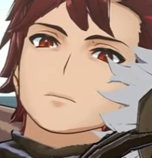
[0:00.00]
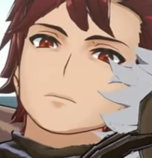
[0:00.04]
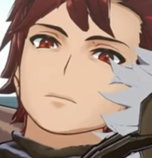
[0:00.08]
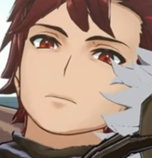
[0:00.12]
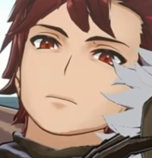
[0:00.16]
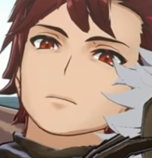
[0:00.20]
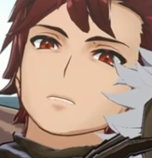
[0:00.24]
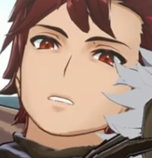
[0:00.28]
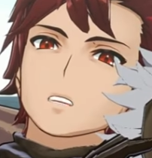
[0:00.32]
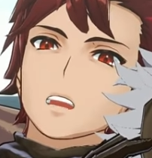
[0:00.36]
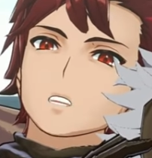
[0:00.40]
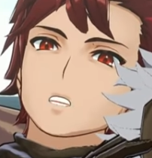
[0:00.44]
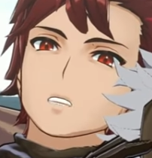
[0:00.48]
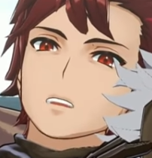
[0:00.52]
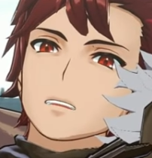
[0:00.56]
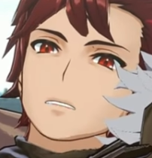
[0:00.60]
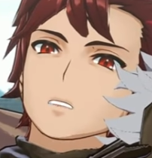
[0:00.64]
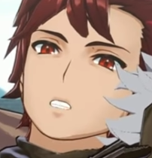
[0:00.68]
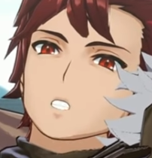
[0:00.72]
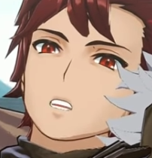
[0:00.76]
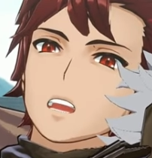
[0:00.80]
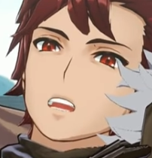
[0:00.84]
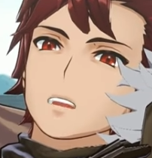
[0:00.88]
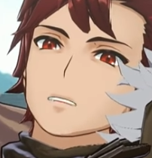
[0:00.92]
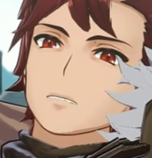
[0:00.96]
Very
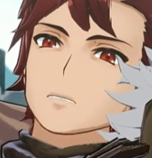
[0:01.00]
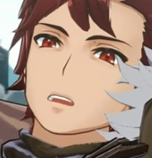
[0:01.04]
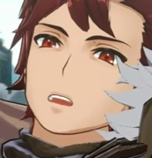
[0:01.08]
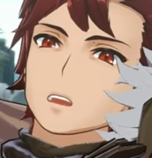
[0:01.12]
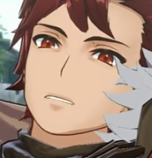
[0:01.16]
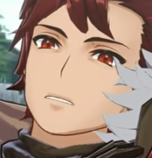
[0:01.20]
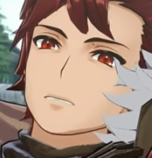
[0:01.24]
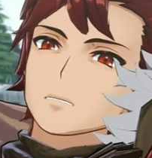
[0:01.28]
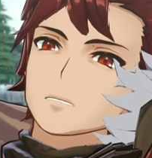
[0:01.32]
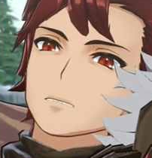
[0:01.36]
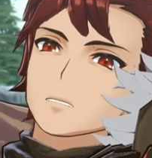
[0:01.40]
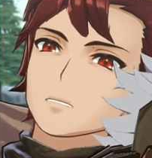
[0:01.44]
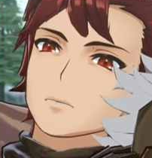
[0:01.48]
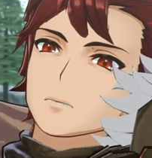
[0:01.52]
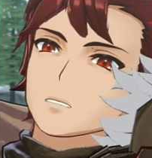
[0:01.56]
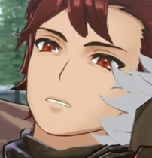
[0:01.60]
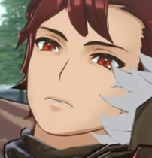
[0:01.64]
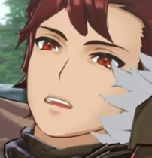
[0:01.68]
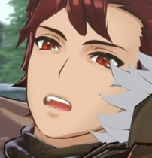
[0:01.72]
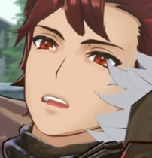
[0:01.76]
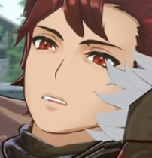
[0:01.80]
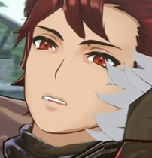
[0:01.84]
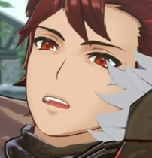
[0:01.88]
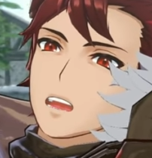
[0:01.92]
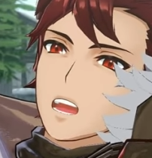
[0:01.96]
clear explanation,
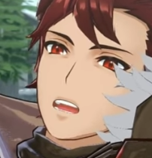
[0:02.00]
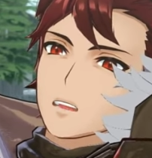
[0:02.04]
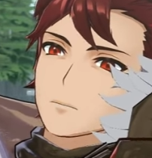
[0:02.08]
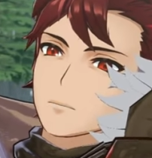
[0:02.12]
Divine One.